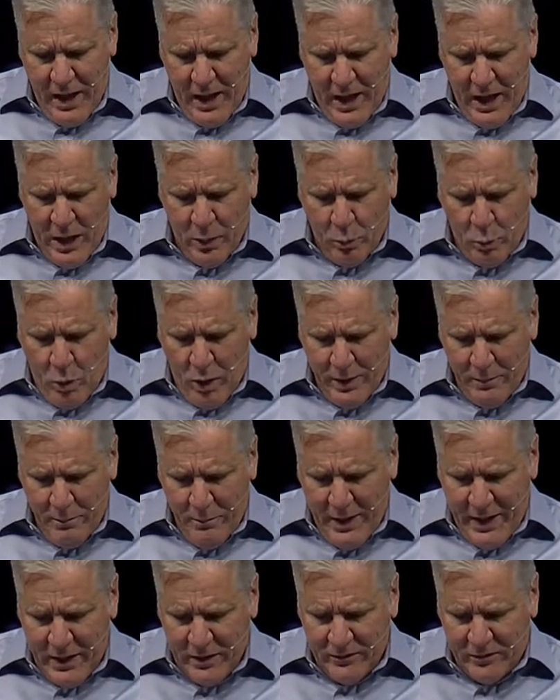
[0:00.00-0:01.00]
And what
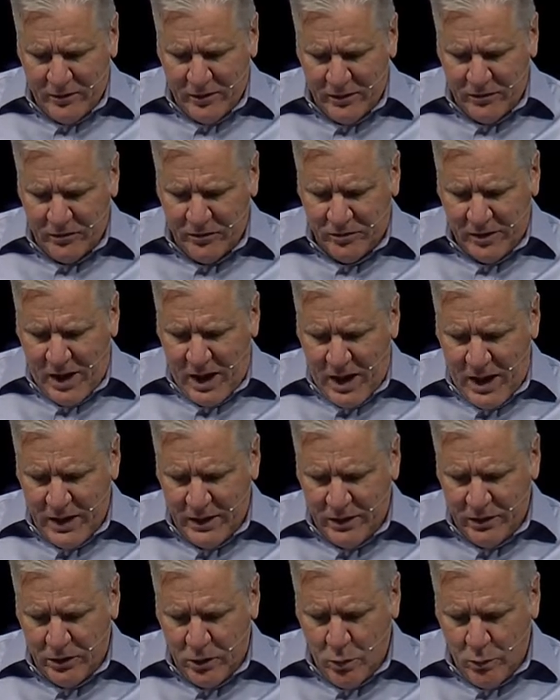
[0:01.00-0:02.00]
man such as I
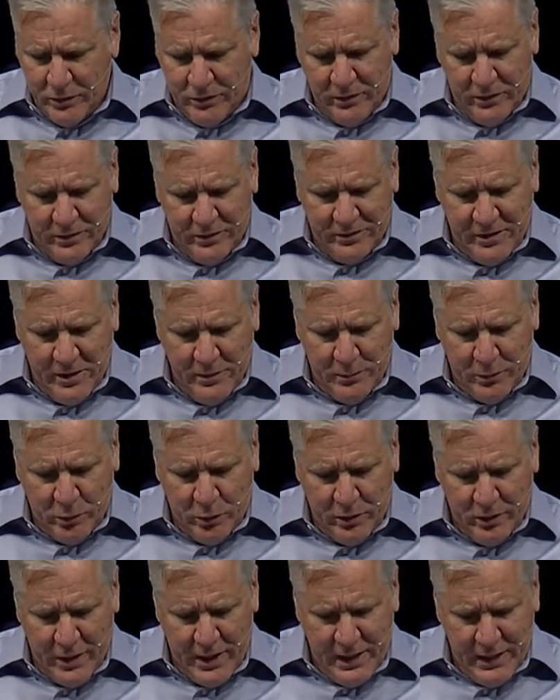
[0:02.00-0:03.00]
could go into the
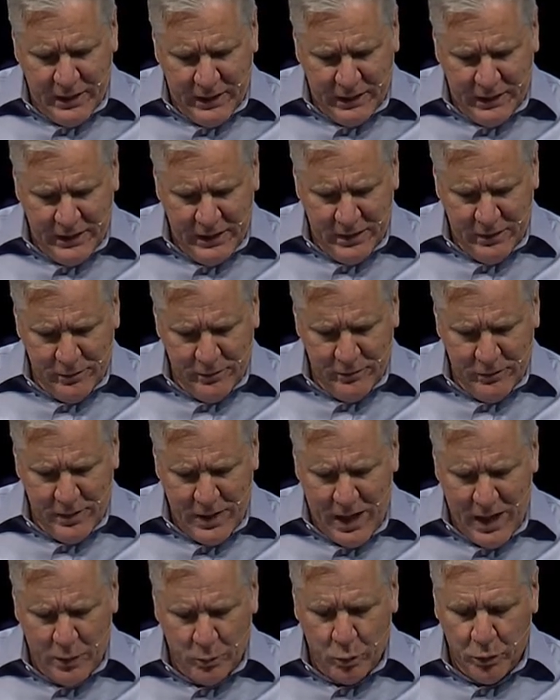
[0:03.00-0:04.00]
temple and live?
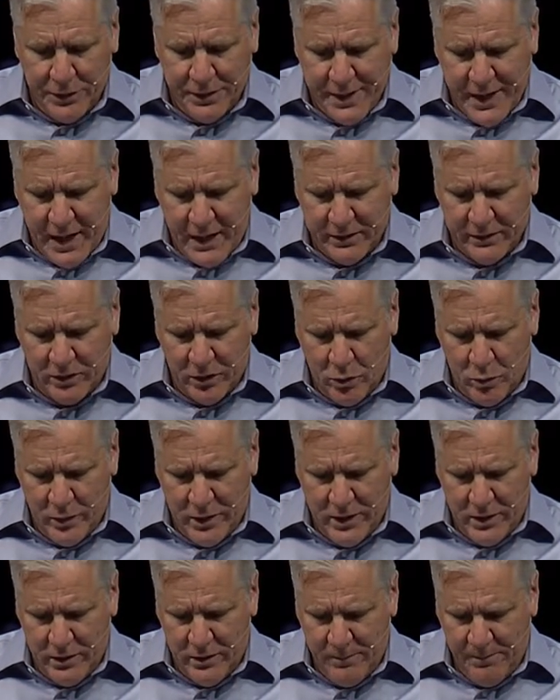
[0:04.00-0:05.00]
I will not go
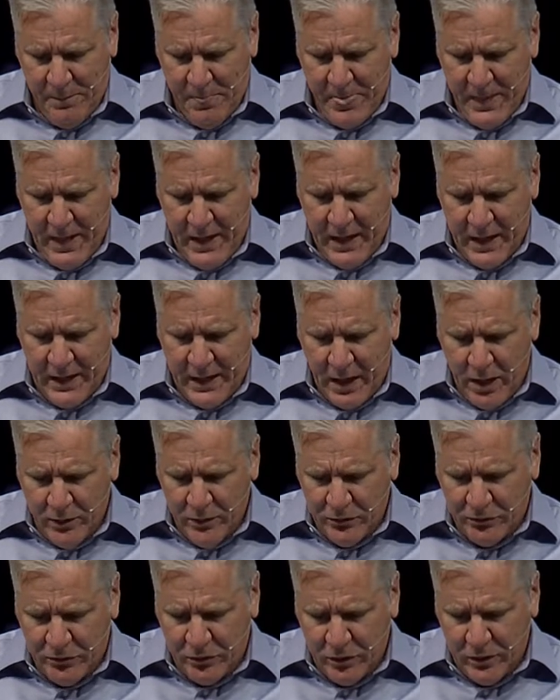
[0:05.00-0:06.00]
in. And I
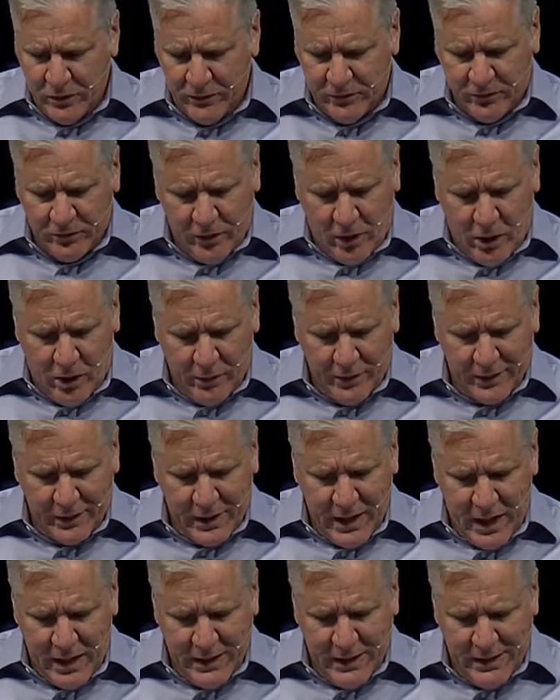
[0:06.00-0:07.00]
understood and saw that
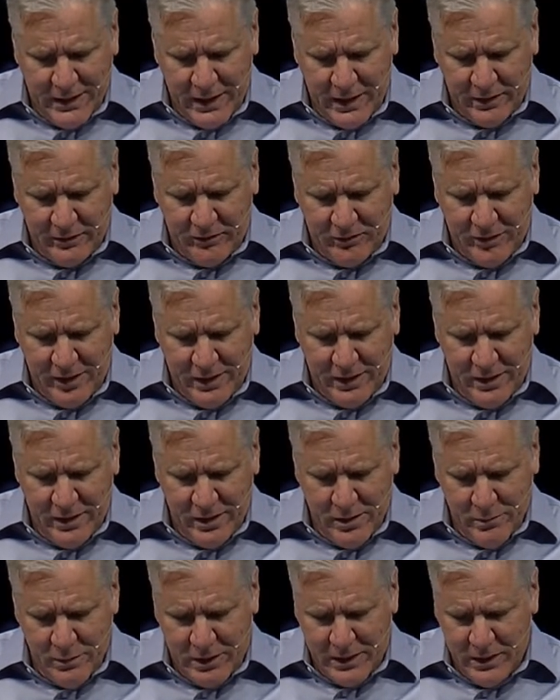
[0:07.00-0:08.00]
God had not sent
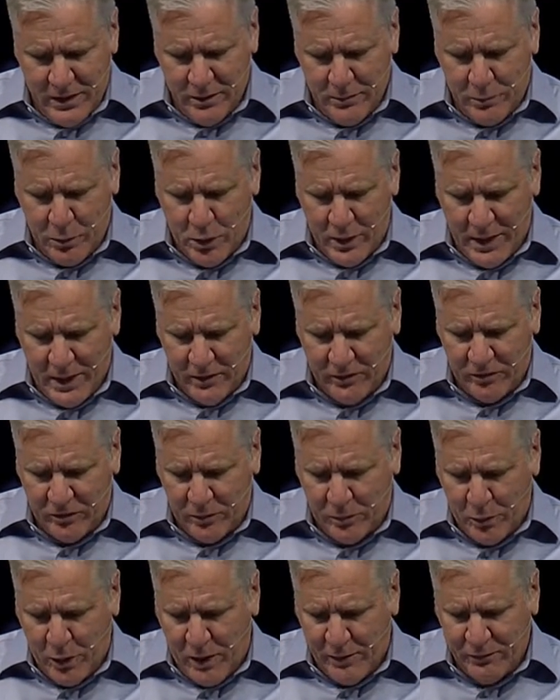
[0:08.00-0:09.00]
him, but he had pronounced the
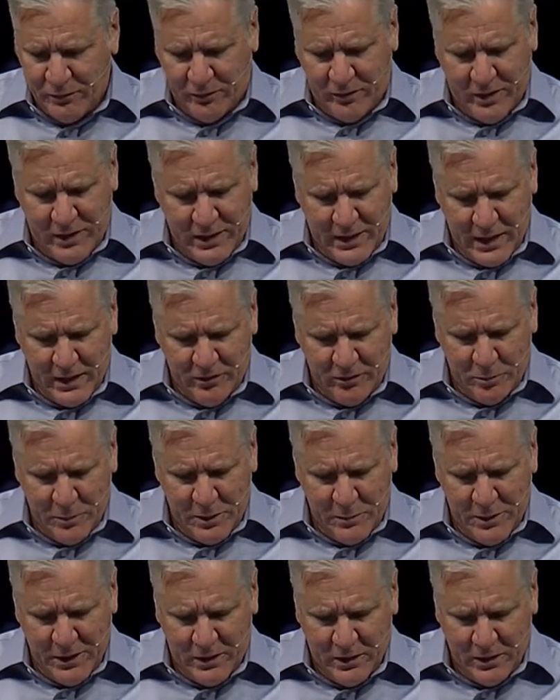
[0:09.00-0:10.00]
prophecy against me
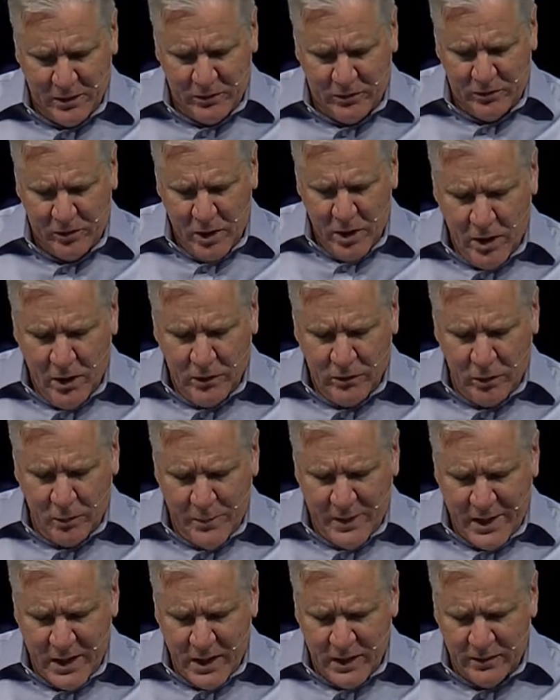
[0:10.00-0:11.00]
because
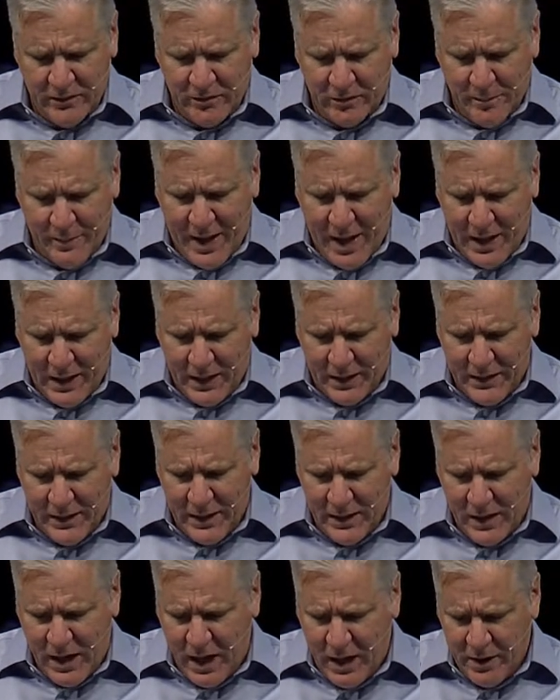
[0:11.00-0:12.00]
Tobiah and Sanballat
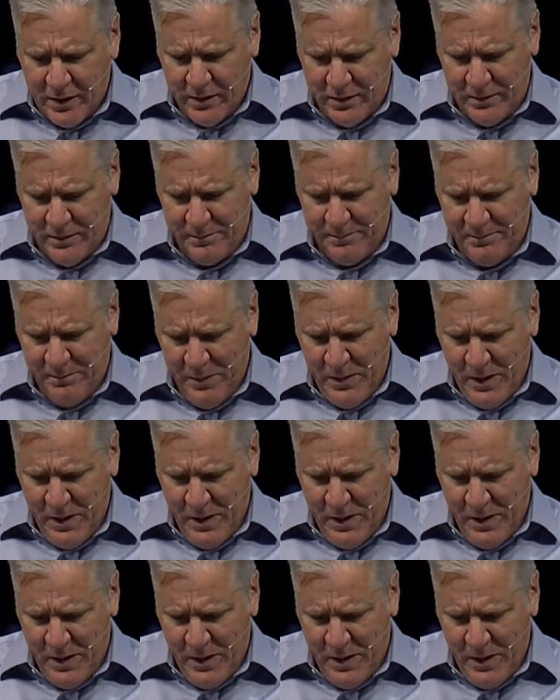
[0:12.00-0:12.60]
had hired him.